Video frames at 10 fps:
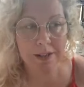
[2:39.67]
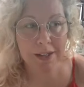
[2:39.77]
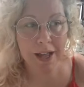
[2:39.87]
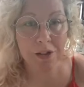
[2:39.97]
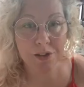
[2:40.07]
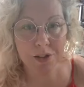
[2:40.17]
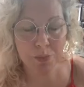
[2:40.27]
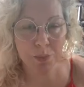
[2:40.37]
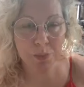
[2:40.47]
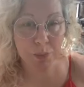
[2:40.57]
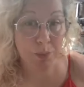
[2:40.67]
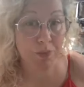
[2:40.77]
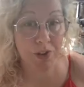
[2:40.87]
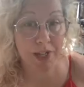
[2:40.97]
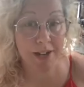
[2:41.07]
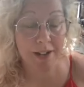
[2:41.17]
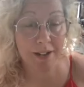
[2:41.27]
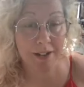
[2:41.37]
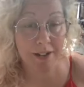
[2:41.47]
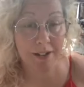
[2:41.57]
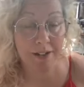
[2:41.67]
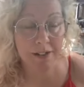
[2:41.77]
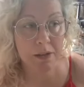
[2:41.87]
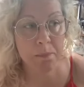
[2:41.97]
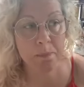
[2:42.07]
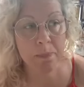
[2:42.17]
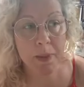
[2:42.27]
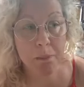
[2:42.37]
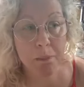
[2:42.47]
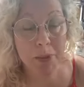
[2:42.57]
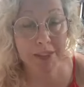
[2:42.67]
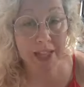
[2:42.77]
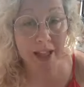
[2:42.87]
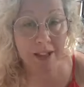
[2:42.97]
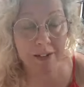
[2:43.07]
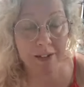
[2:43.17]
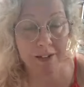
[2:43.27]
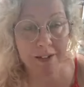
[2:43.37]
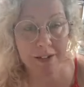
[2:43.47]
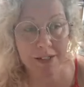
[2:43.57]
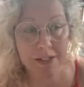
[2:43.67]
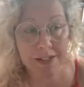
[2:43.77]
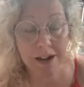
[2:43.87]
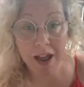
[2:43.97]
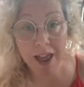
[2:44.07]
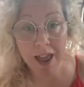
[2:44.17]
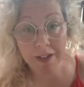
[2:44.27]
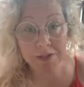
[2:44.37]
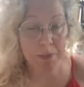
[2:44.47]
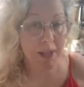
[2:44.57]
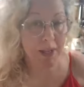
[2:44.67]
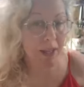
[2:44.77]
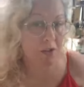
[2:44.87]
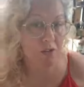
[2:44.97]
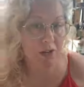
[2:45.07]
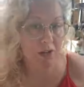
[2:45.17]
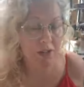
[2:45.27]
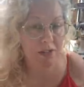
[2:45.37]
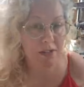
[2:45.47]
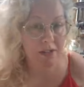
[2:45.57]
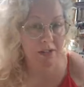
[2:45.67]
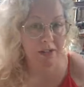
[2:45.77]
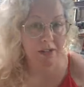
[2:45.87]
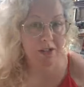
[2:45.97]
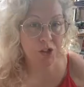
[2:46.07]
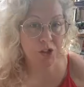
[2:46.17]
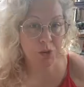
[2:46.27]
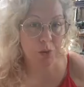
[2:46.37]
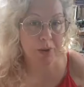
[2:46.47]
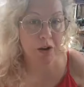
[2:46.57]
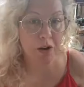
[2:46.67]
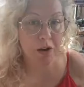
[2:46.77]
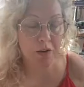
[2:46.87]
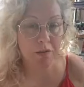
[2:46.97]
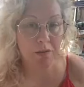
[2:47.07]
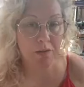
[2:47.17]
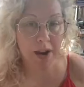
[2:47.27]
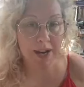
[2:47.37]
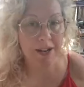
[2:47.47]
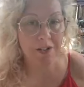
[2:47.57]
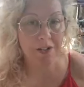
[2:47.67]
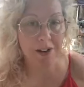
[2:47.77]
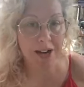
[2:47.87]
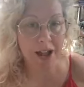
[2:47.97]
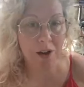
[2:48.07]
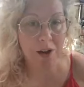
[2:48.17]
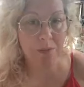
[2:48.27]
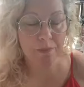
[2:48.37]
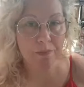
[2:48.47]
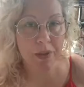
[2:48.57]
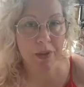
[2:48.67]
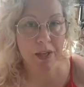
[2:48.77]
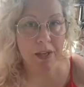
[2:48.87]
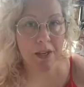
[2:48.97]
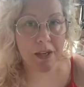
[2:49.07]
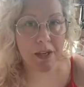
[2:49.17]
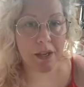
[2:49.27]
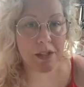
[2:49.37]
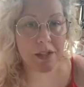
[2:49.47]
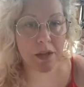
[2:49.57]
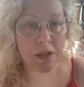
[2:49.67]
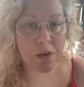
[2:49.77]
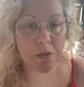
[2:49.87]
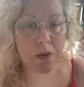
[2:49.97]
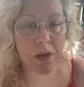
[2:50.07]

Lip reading: else when we were very young. But that does not have to be a hindrance to where we are right here and now. So